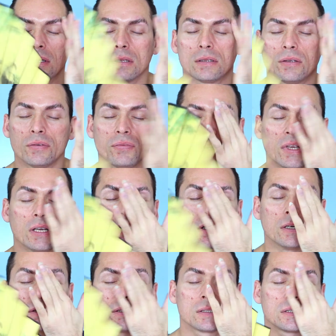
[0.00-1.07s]
the
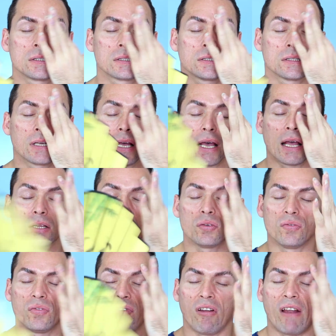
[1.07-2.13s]
fingers and
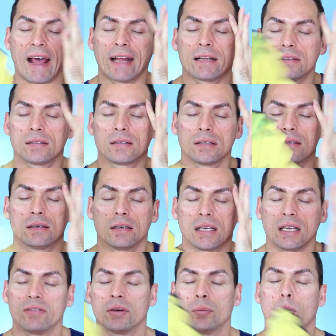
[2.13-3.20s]
flat
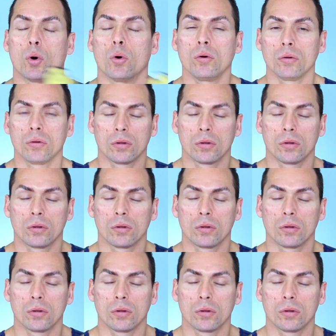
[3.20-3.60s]
even more,